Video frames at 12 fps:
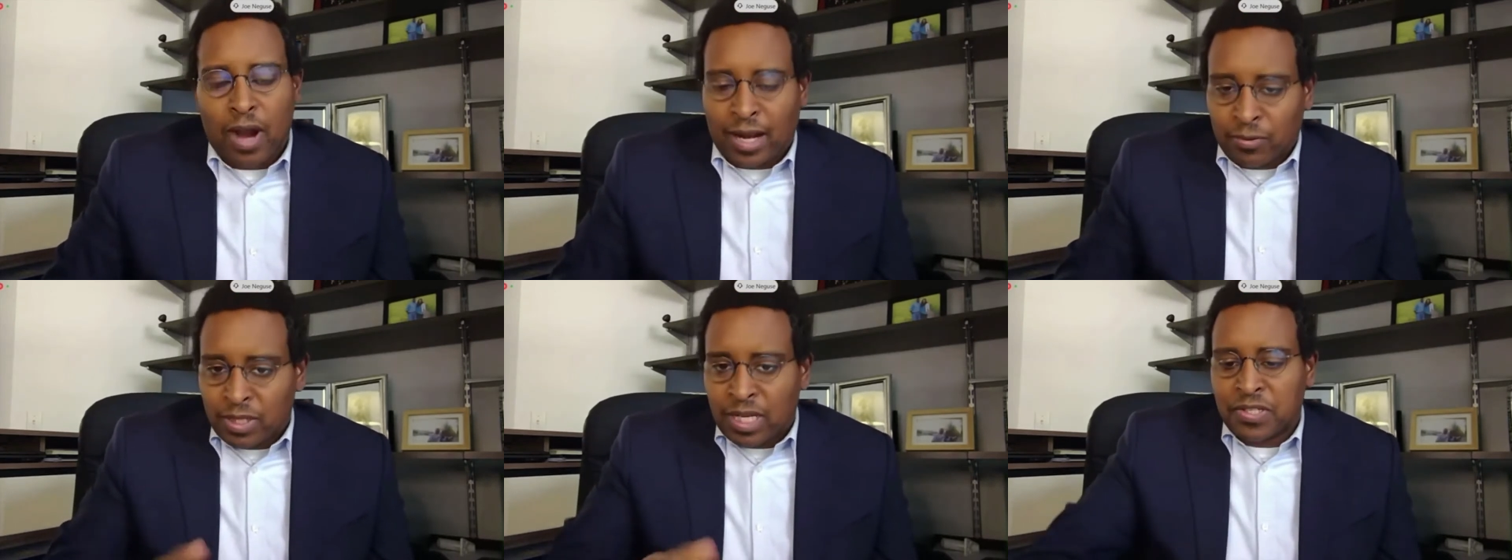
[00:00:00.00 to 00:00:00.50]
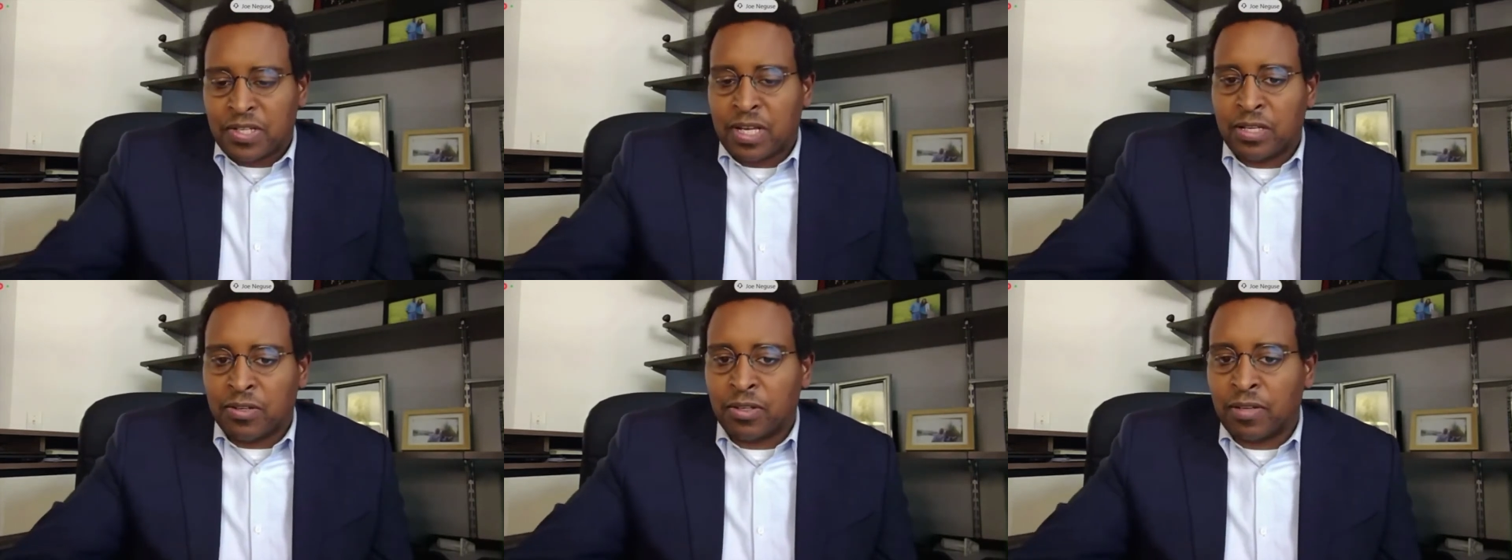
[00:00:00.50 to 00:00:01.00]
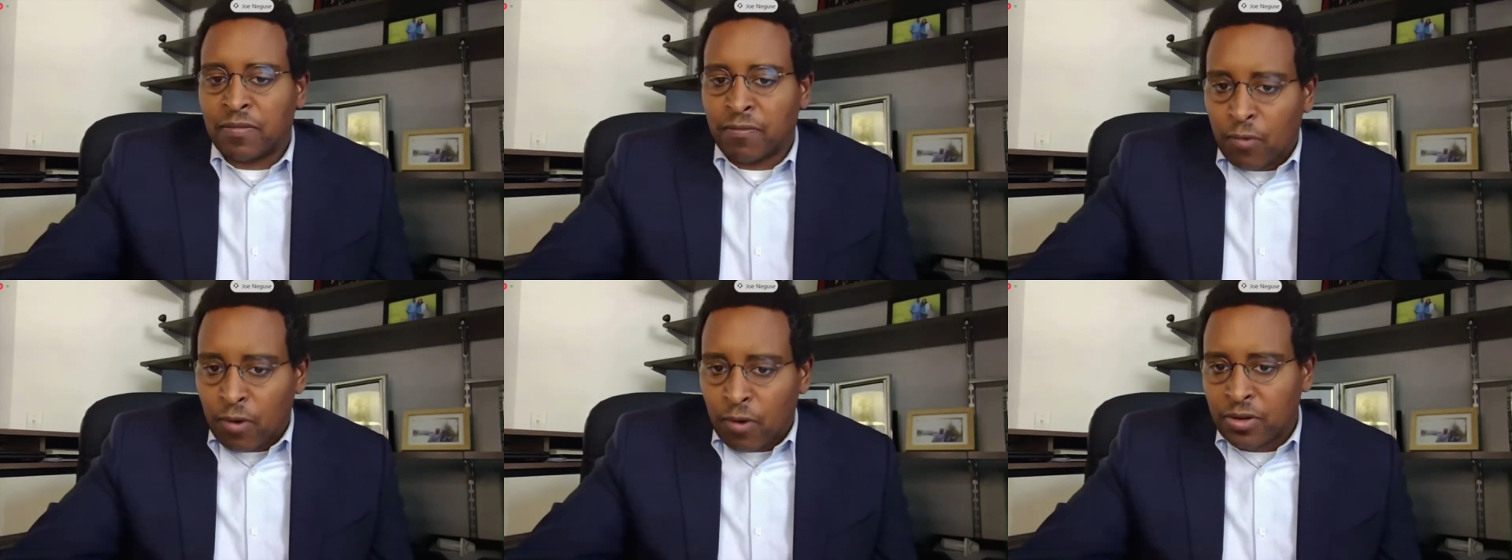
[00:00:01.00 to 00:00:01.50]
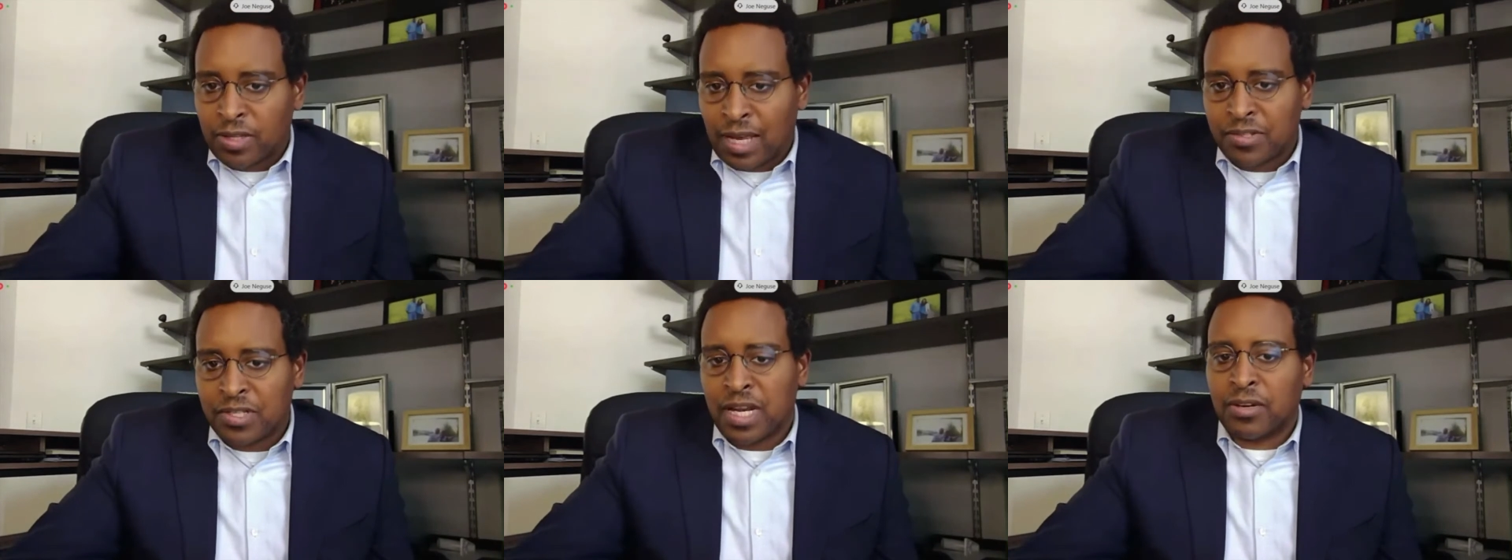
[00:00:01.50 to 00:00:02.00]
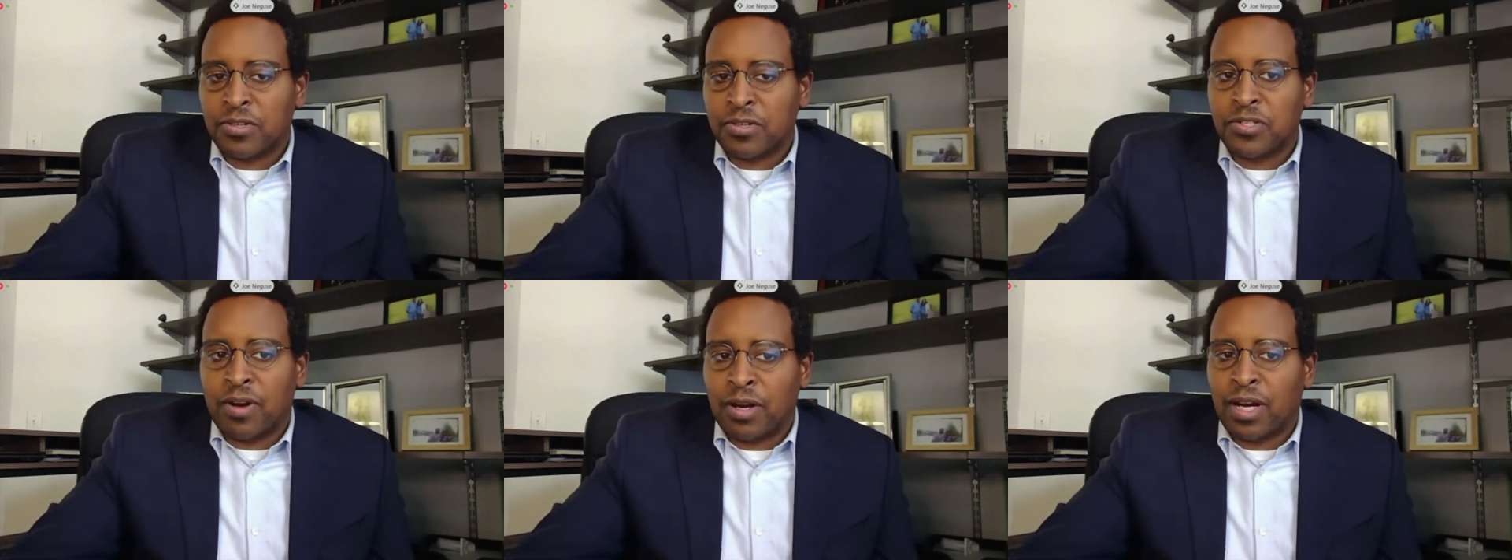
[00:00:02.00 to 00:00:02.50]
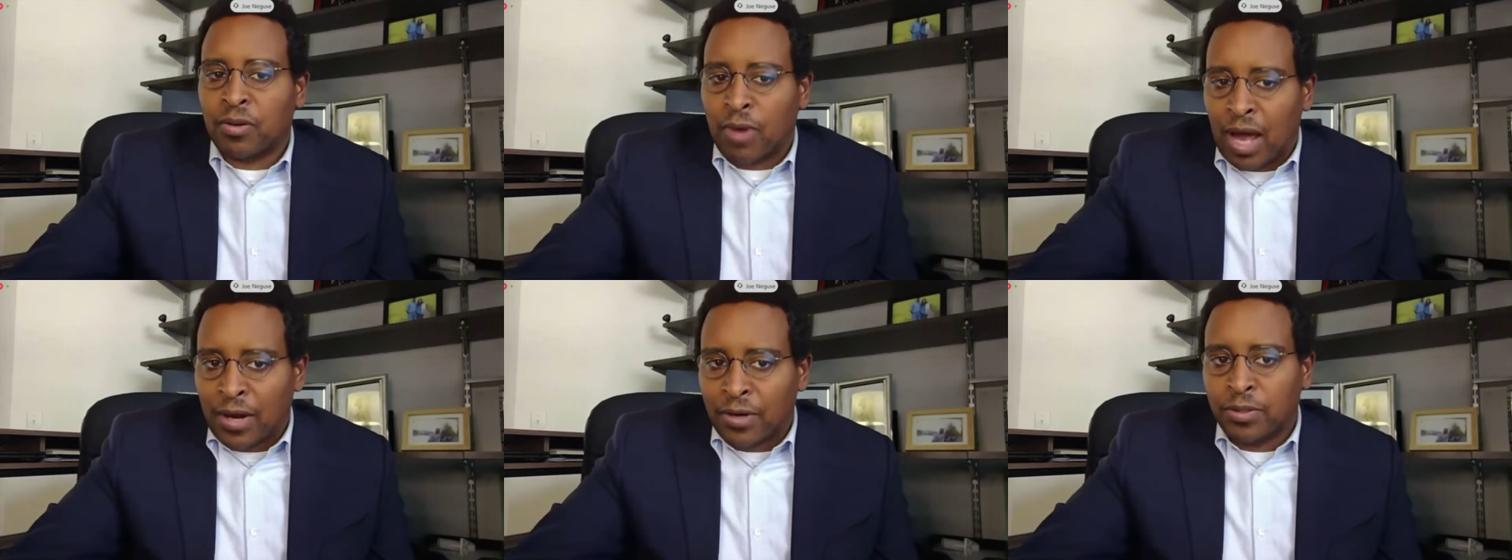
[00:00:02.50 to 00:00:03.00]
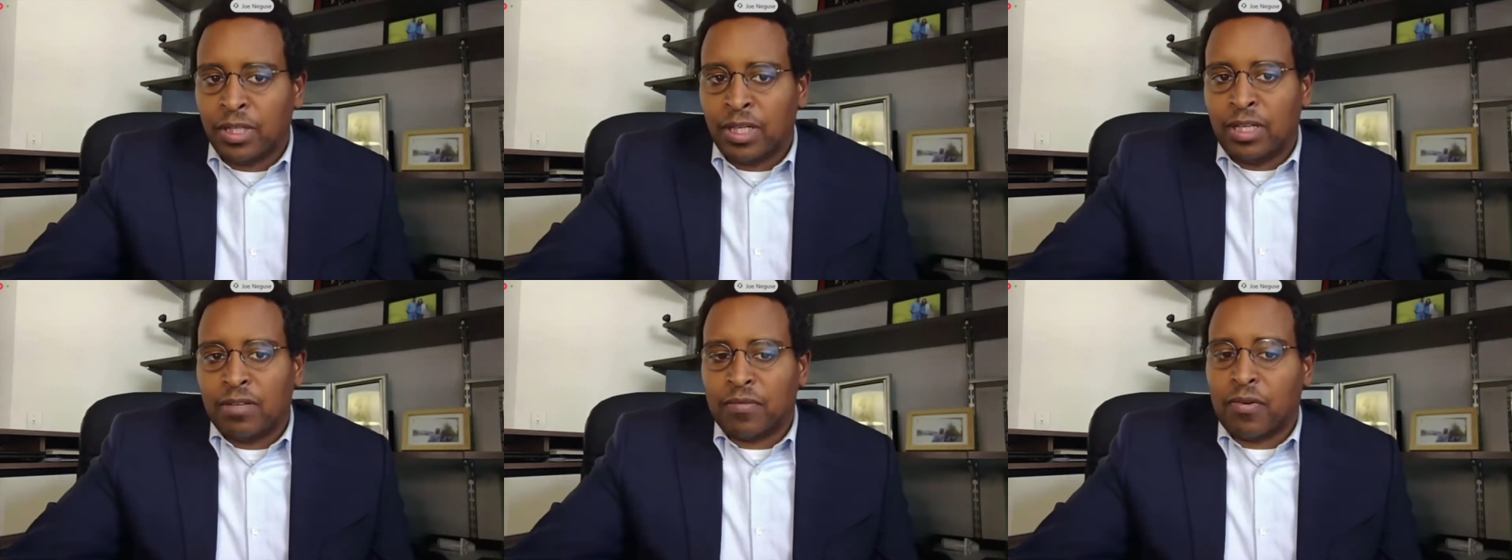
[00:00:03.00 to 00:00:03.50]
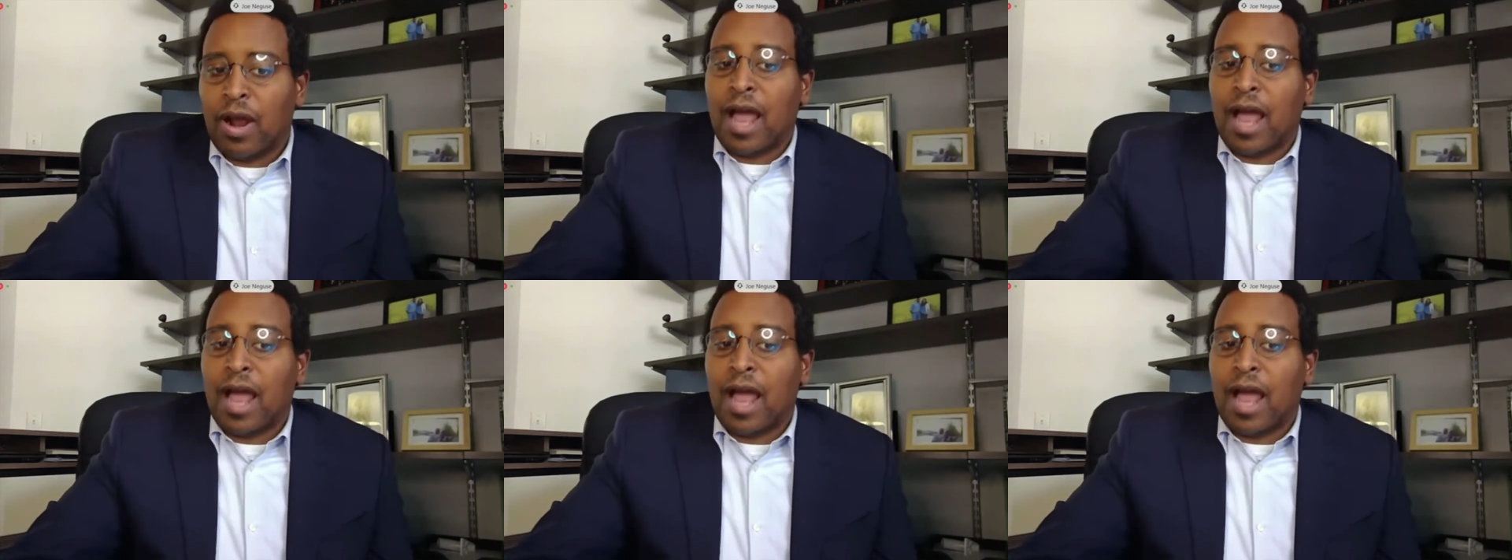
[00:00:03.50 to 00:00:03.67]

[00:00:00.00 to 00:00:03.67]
Uh, the CORE Act would designate nearly 400,000 acres throughout Colorado